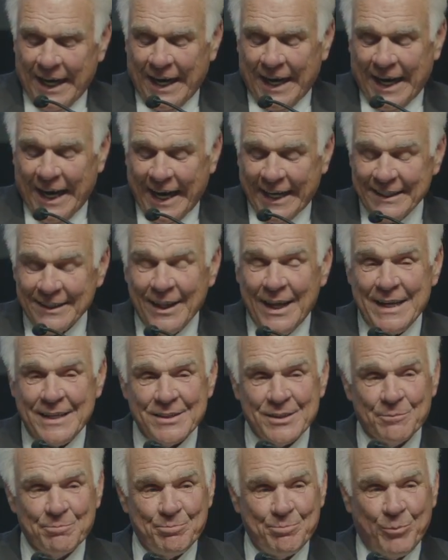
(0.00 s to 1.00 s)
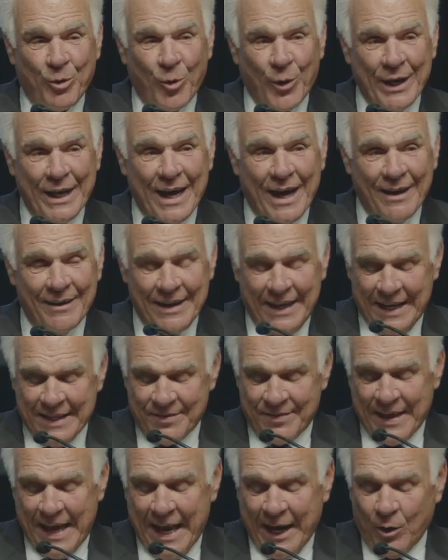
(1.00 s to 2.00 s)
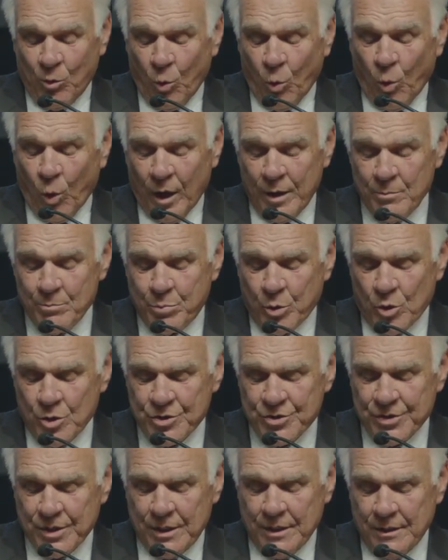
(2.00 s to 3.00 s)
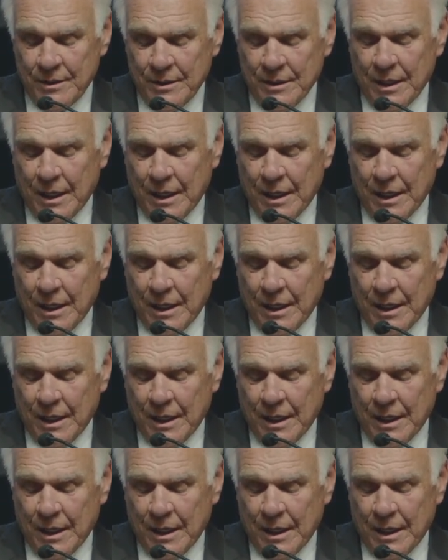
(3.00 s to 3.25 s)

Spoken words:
I'd like to point out and thank one person